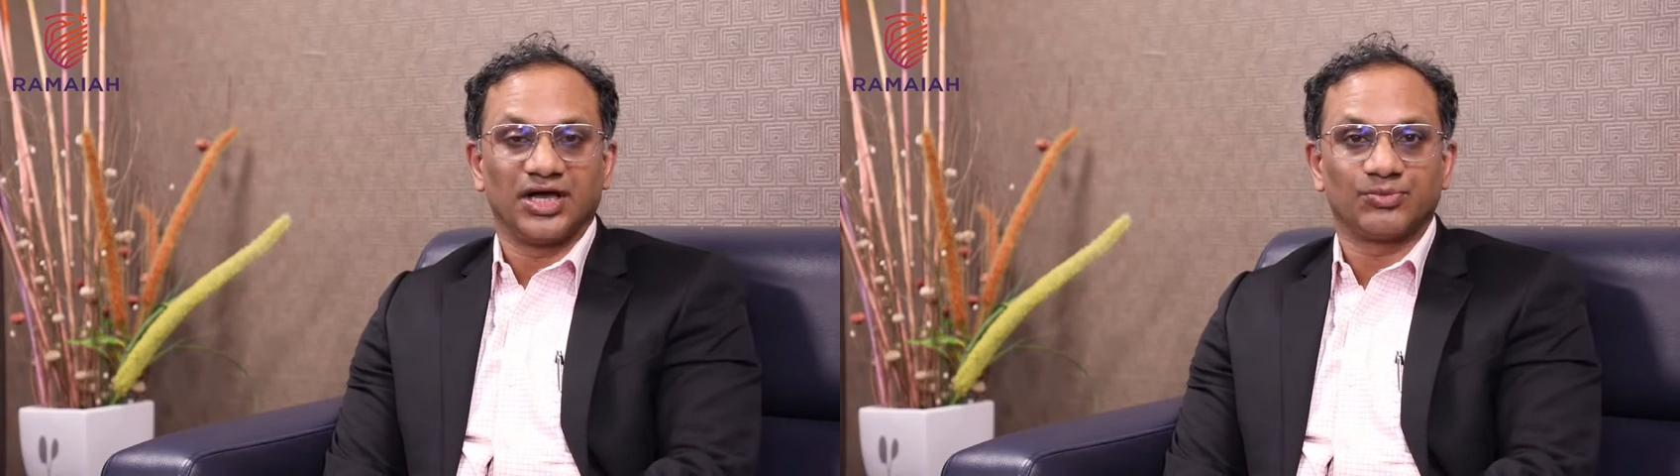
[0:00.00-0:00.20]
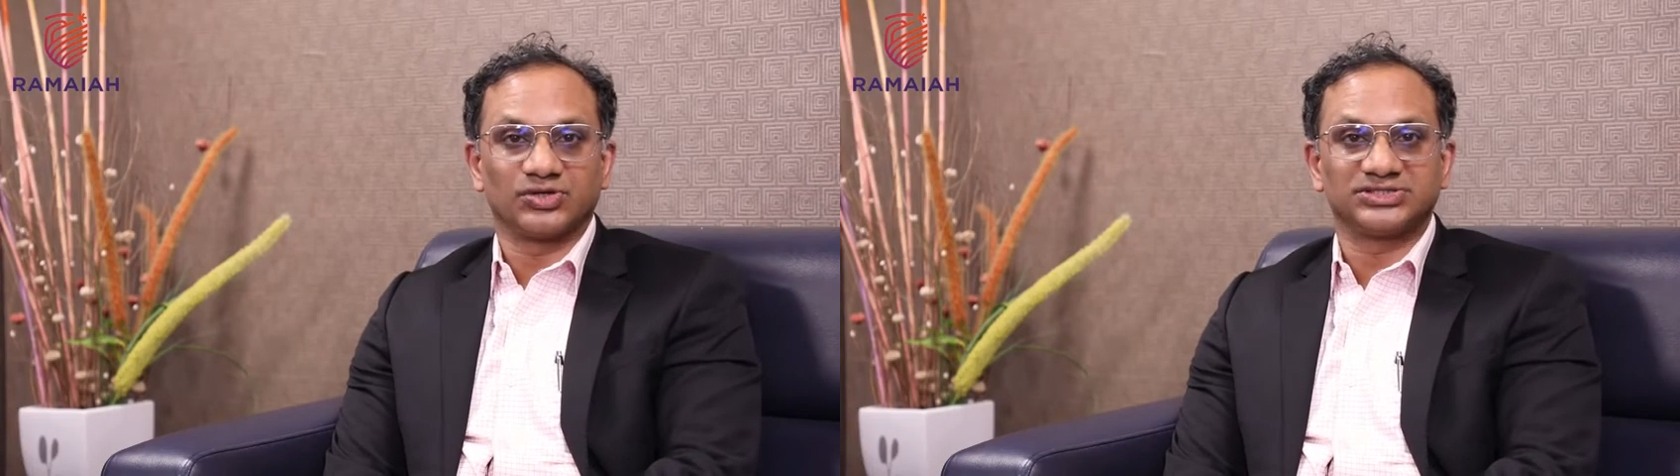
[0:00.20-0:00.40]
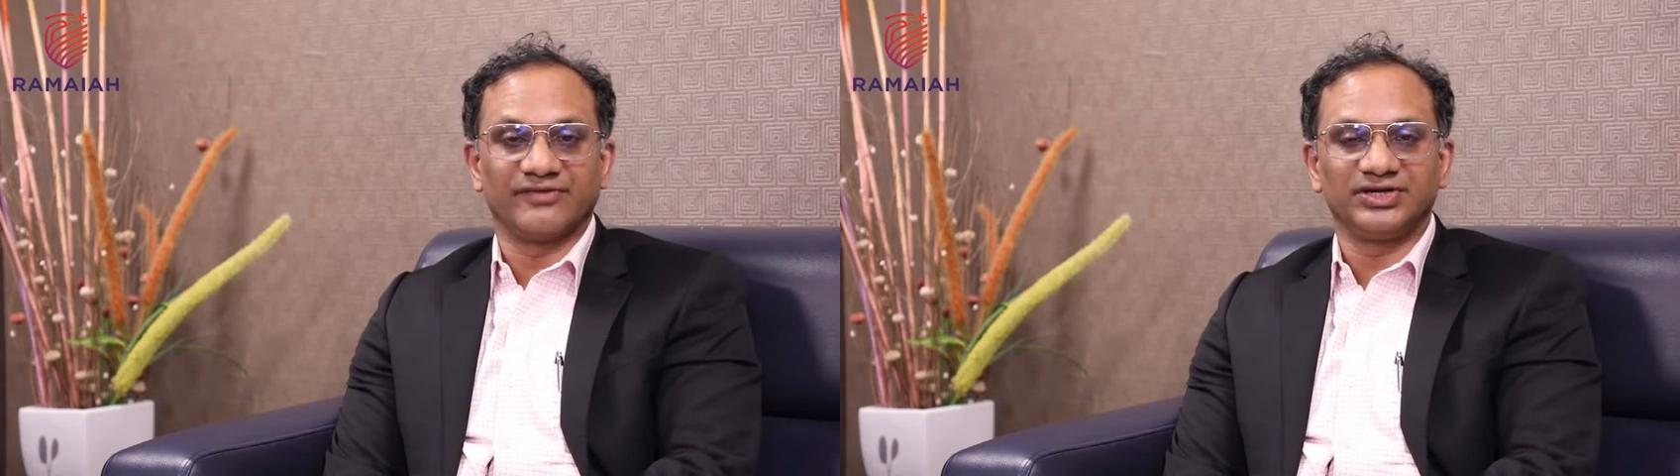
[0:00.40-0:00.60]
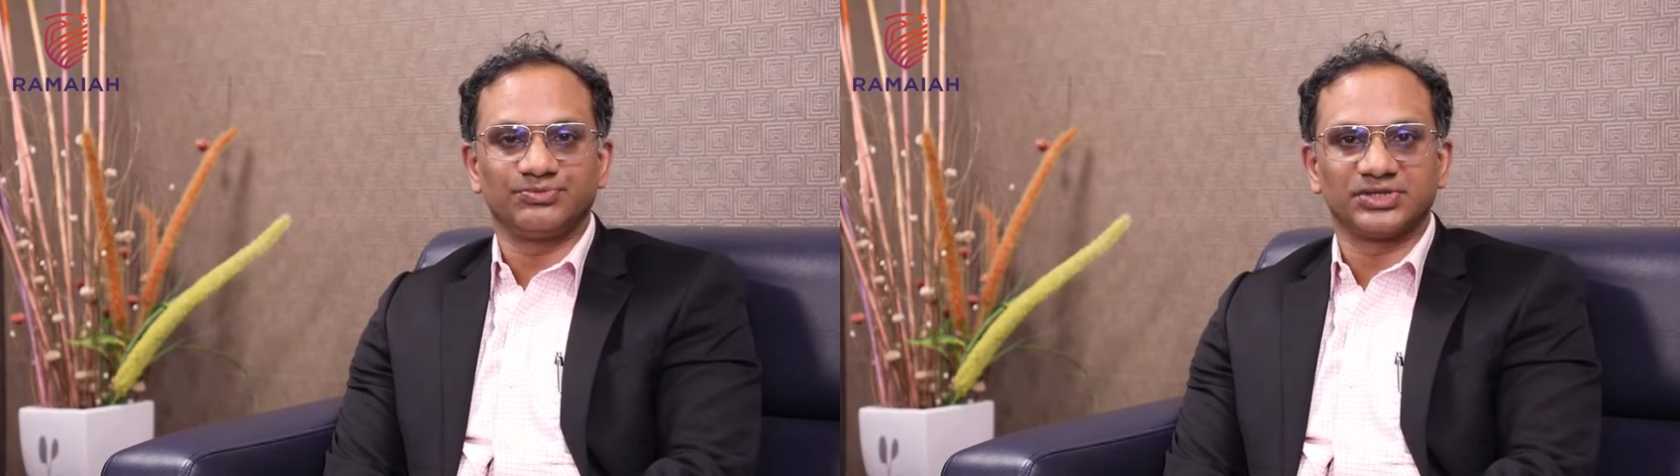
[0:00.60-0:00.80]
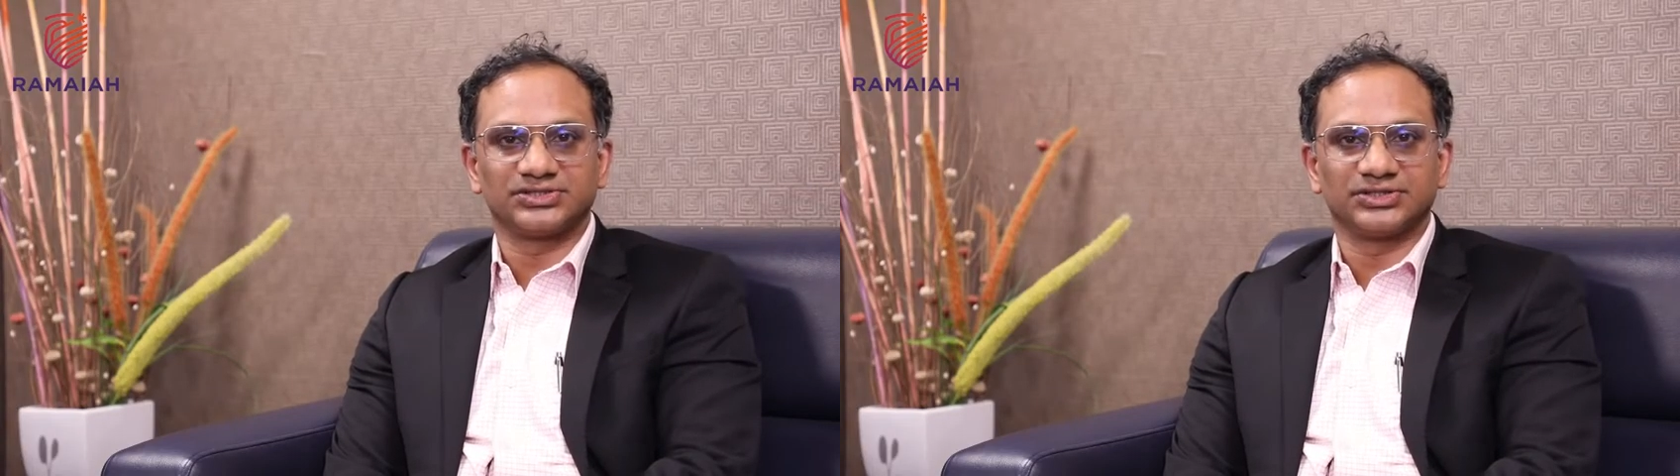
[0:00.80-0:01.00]
About
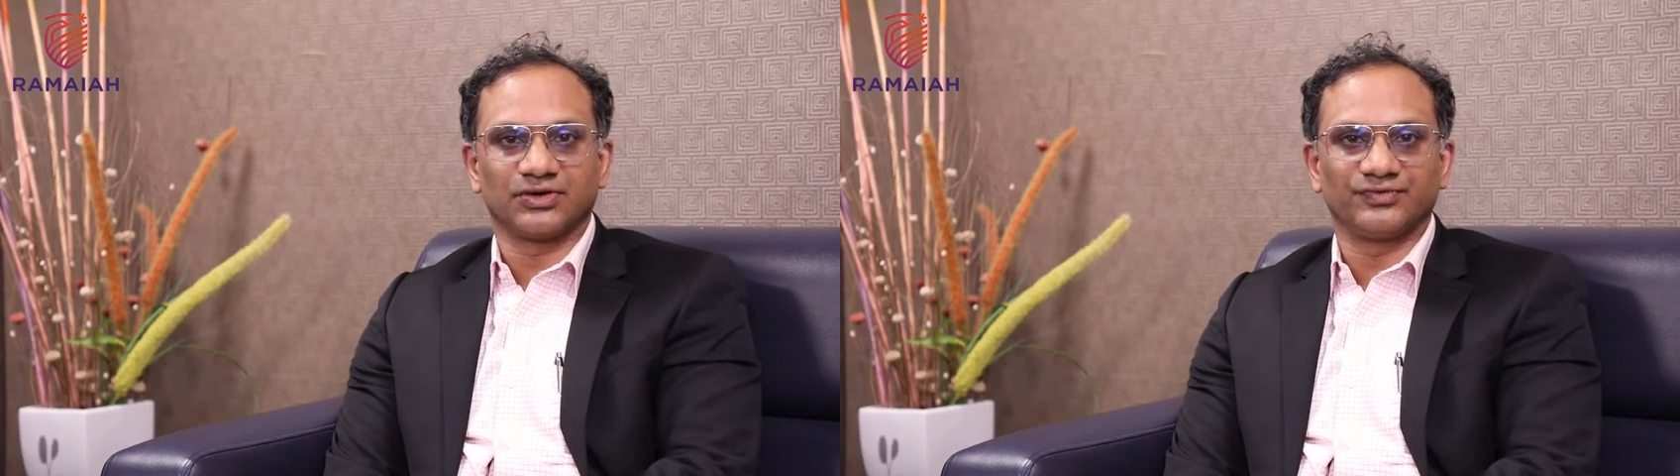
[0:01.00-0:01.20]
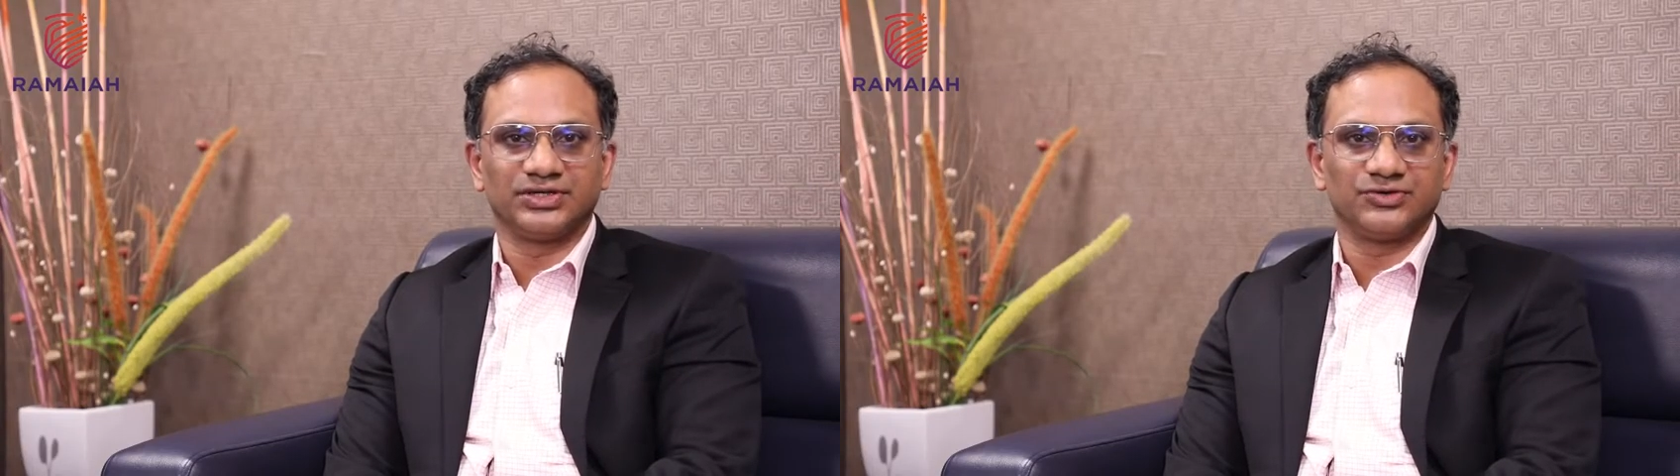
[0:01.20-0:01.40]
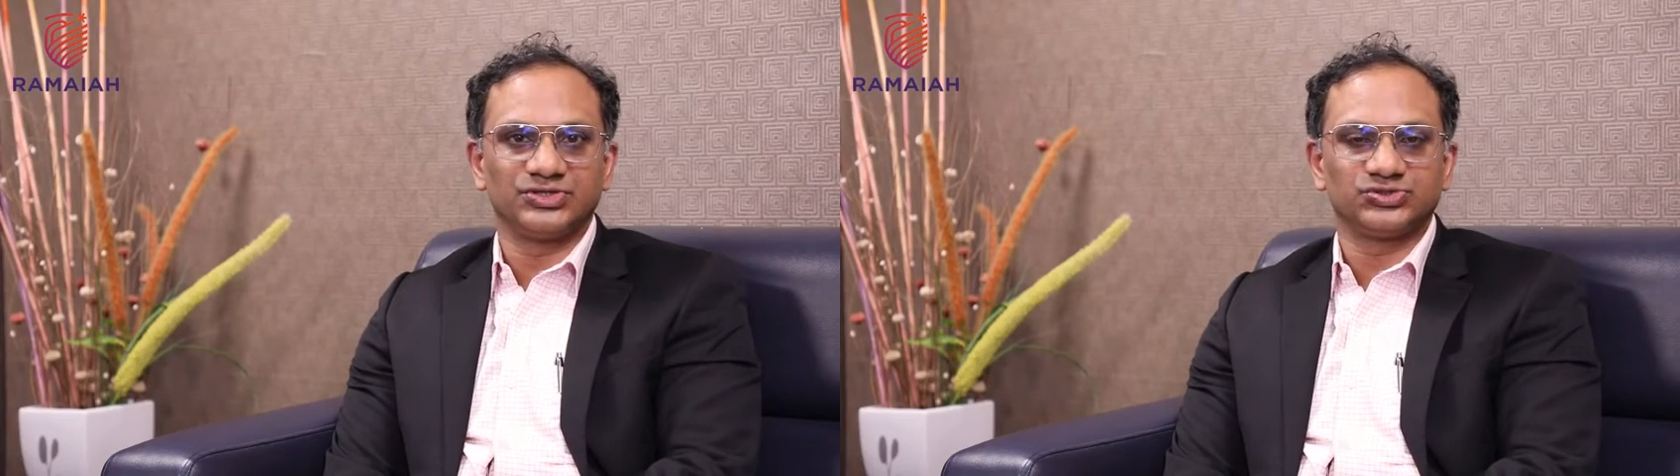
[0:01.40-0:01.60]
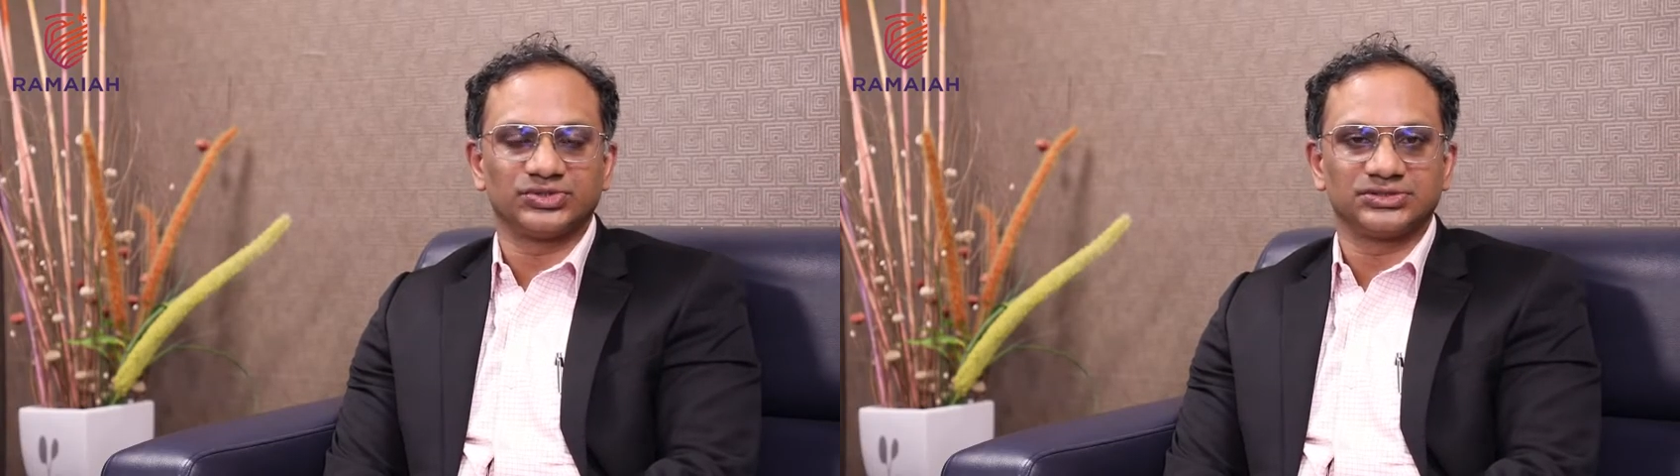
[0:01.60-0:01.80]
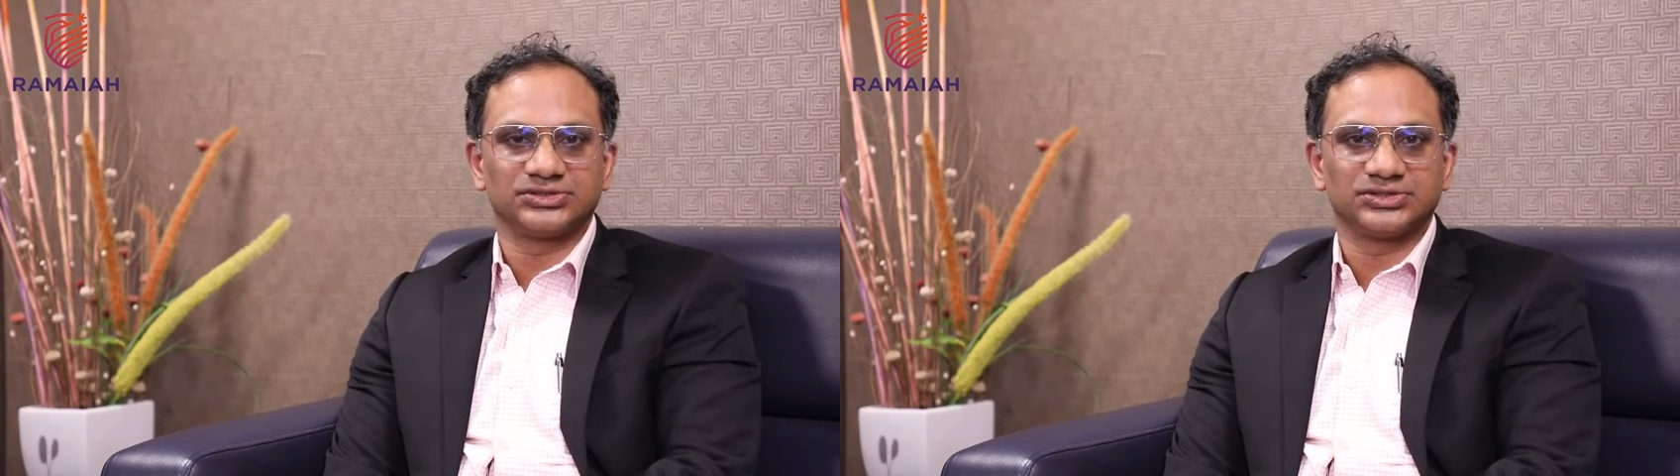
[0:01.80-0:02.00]
70% of
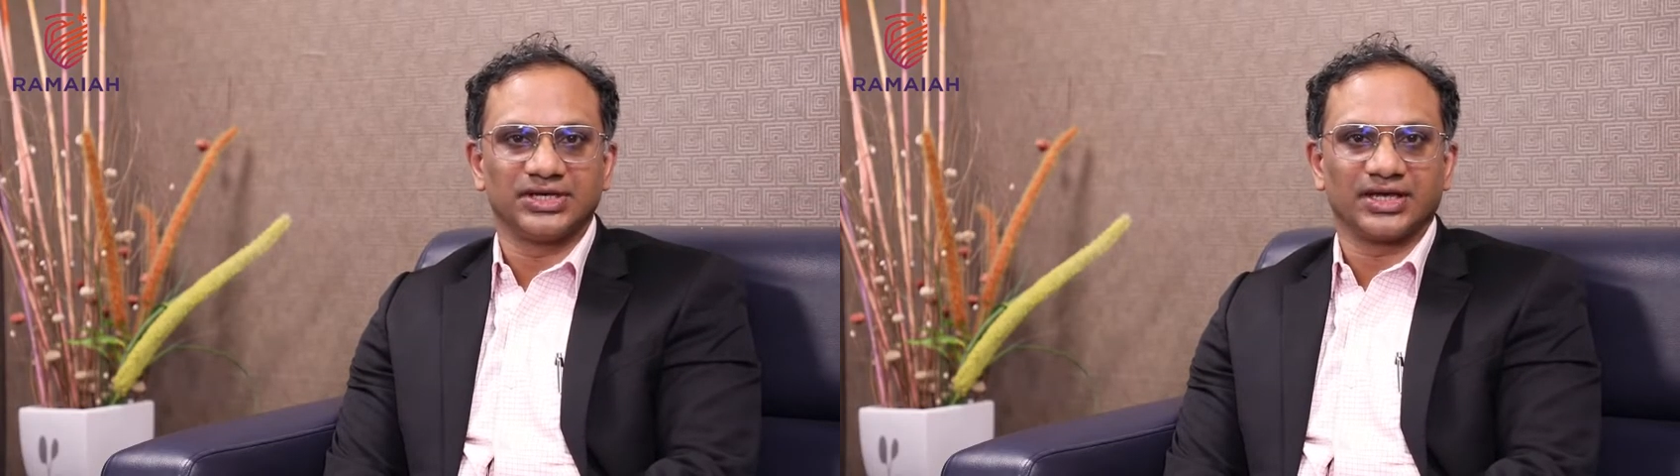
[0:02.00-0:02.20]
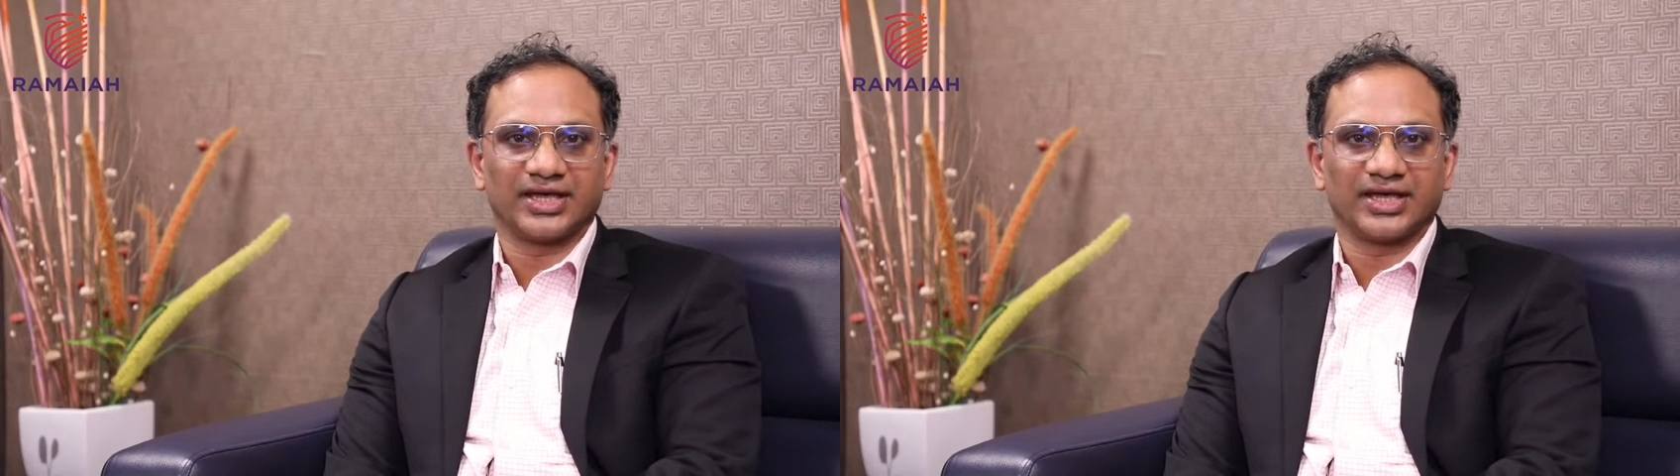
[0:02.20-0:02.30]
individuals